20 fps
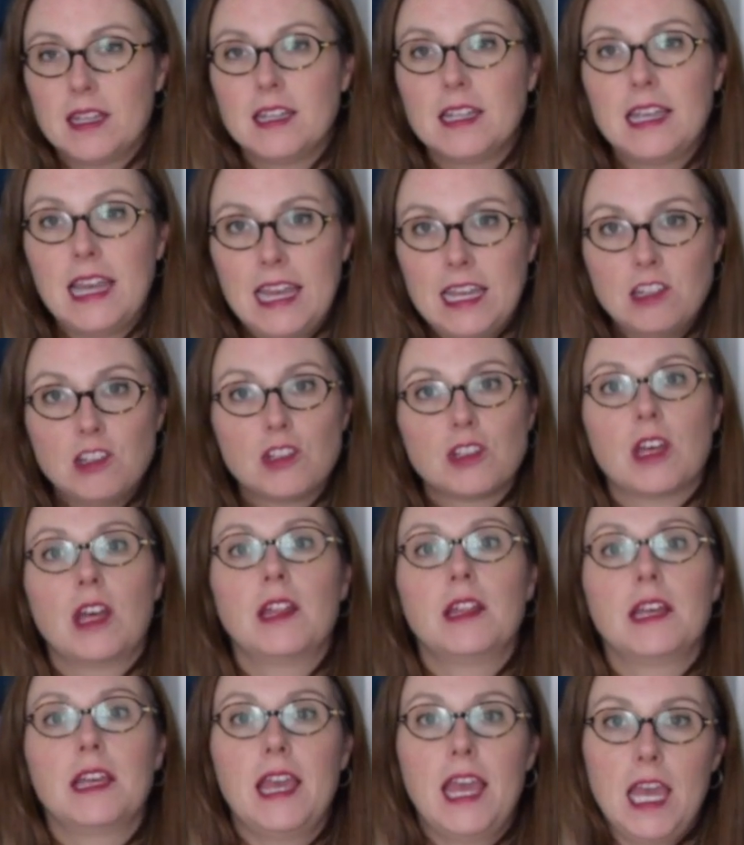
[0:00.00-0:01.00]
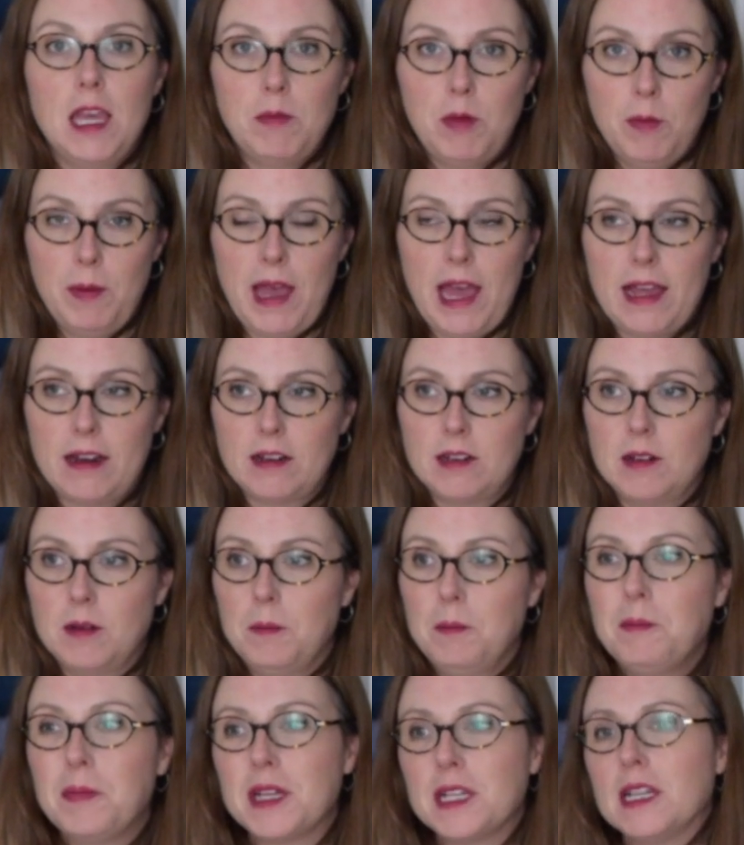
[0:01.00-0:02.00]
gauges on the cable pattern.
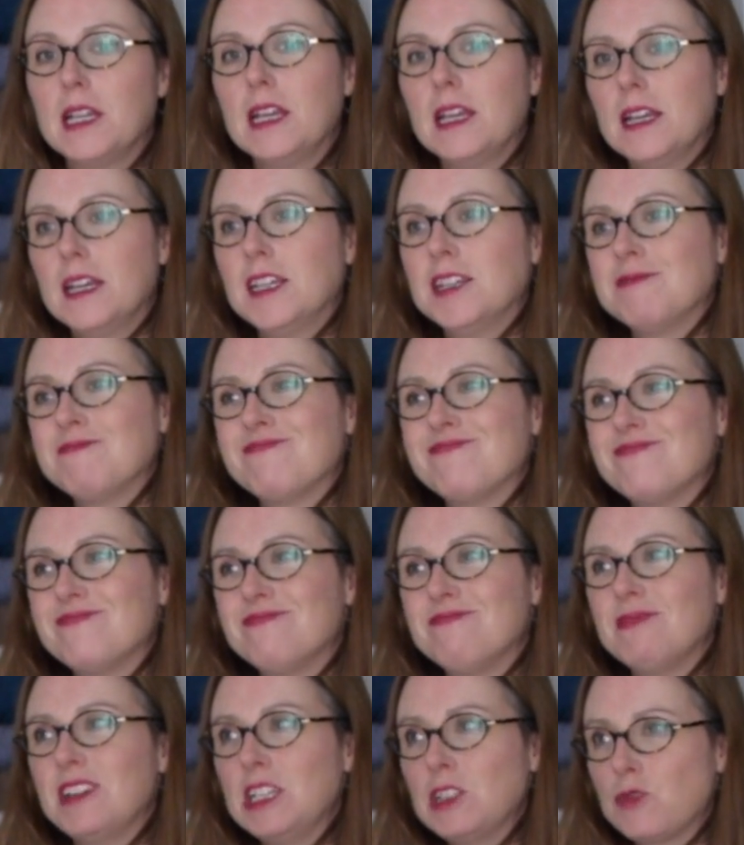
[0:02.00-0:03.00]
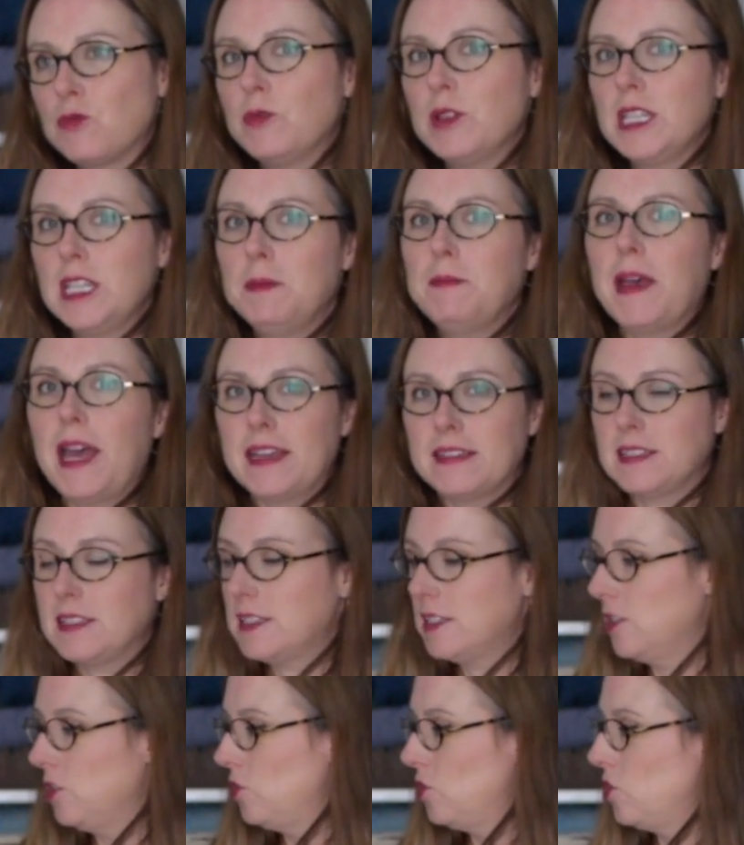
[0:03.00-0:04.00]
But it's really
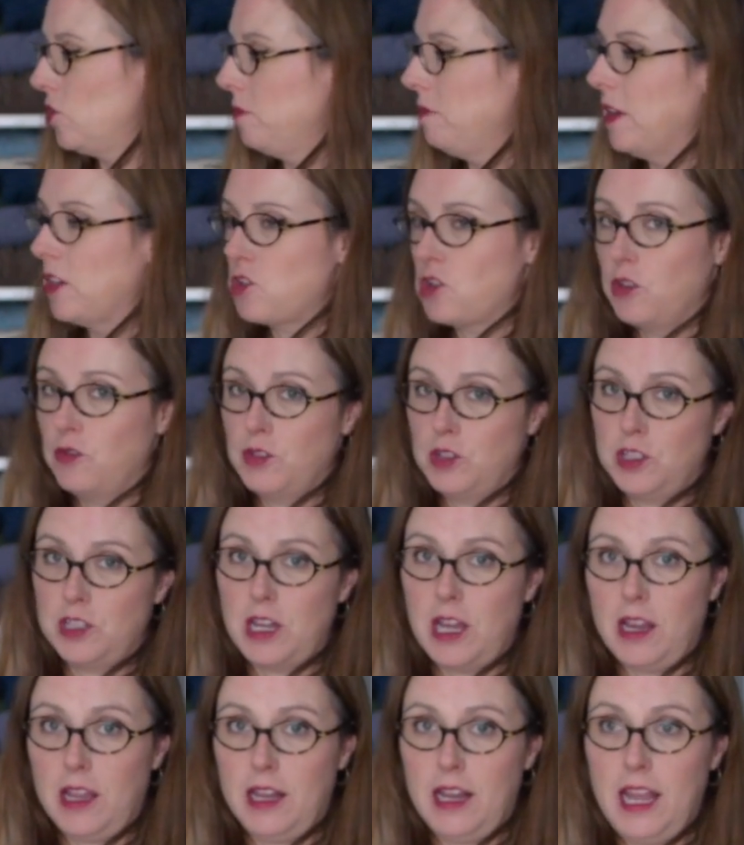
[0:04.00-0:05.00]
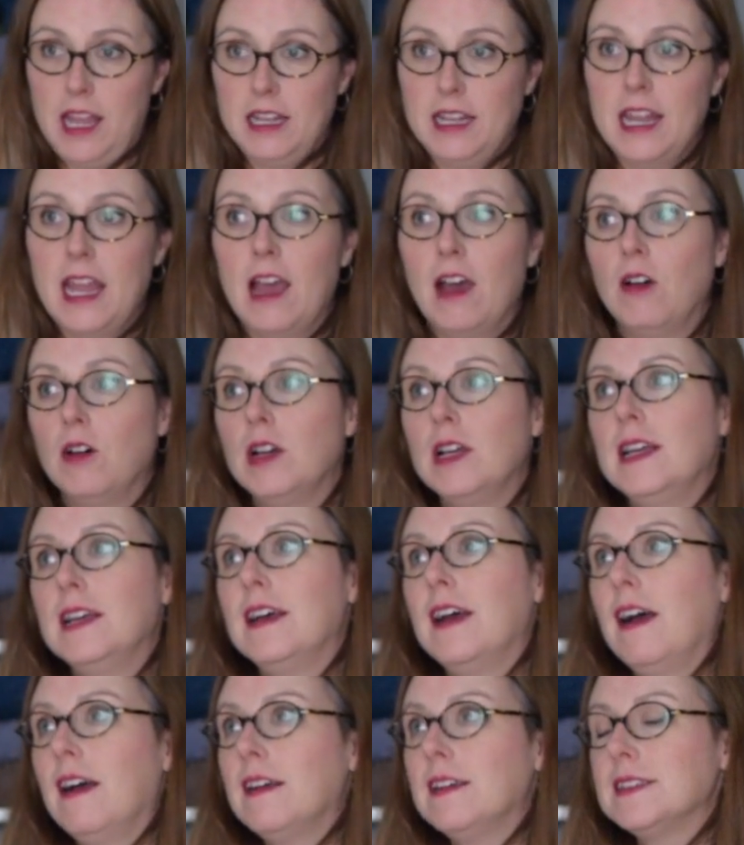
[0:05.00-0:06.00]
best to measure over stockinette. Now,
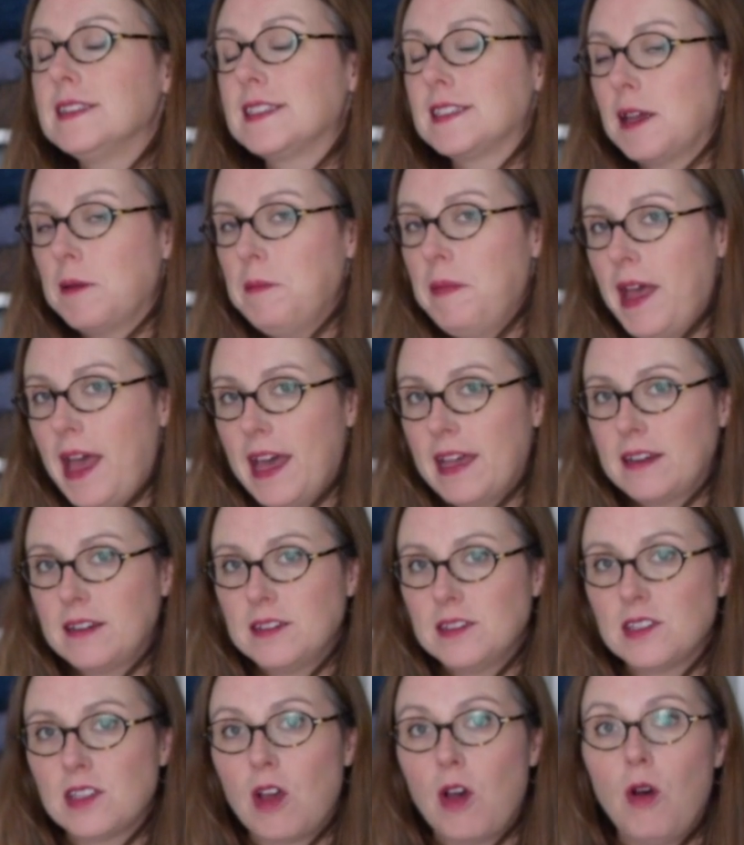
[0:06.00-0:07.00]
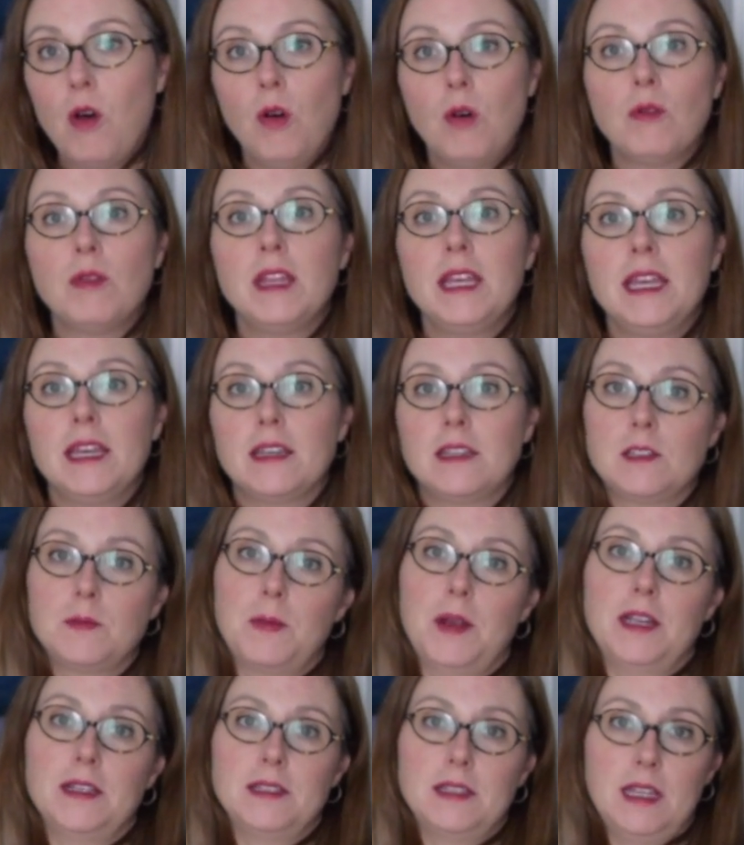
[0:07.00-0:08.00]
some patterns only
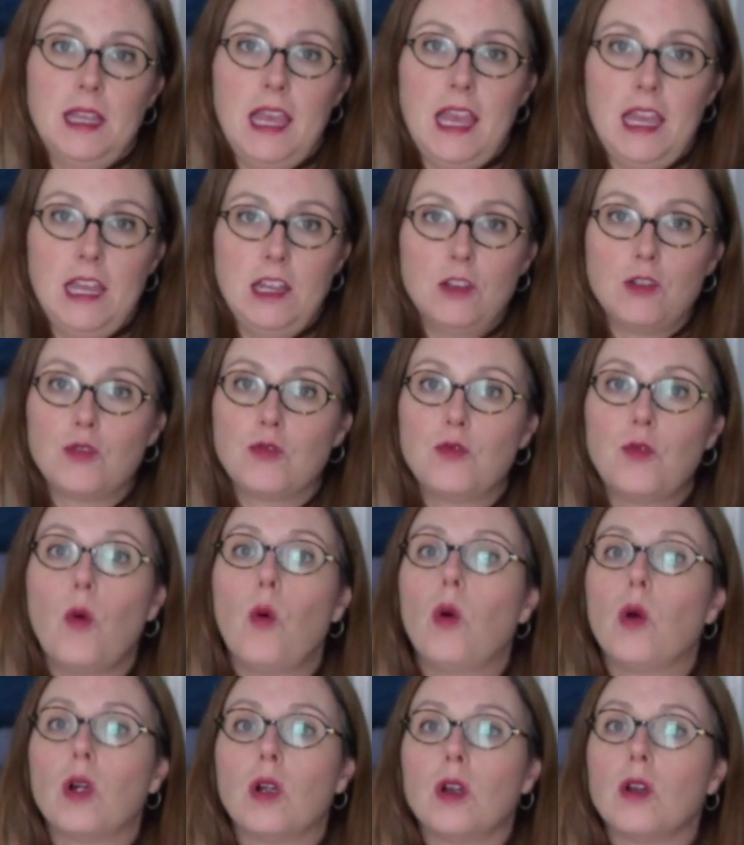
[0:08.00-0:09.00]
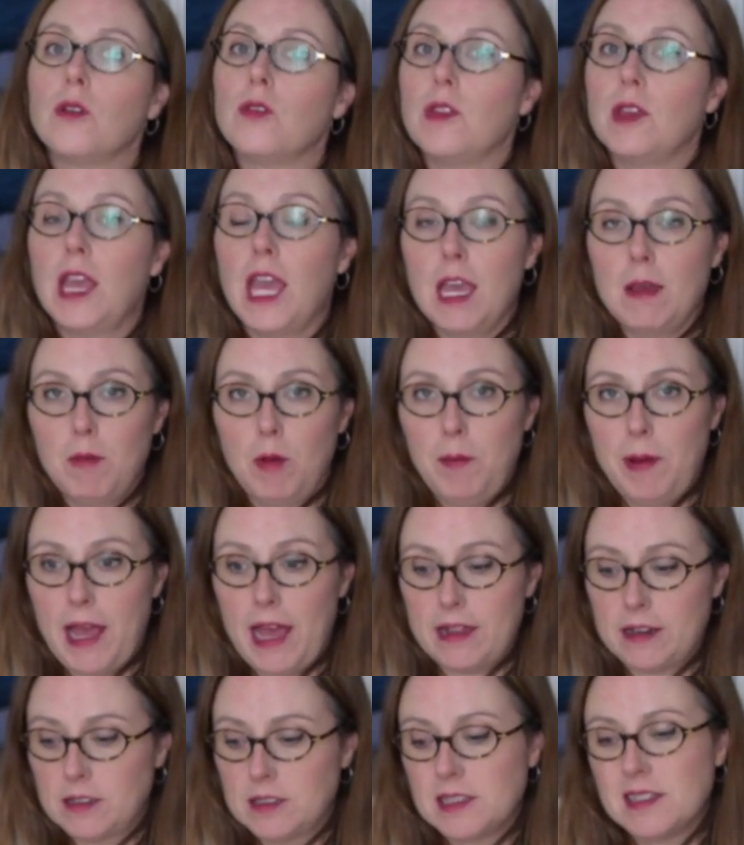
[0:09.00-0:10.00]
express the gauge for the cable
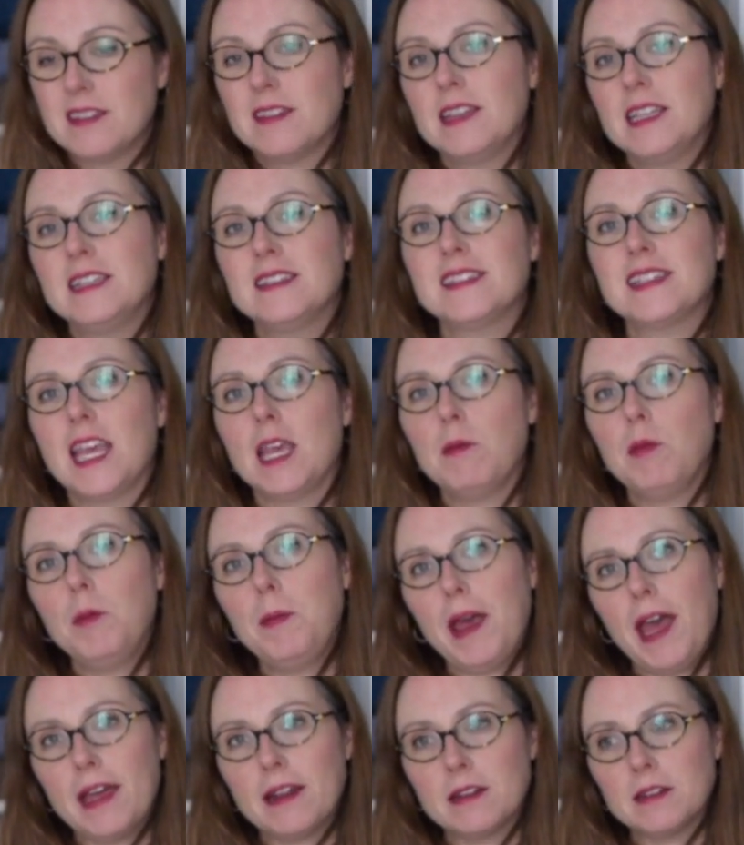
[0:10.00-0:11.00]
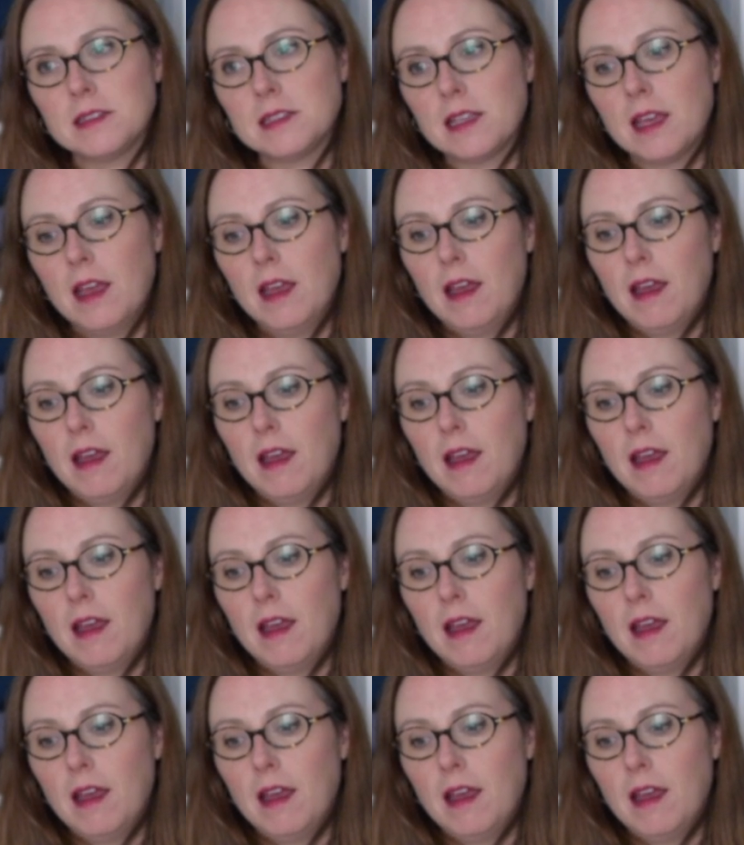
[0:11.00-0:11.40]
patterns. And the thing is, cable patterns,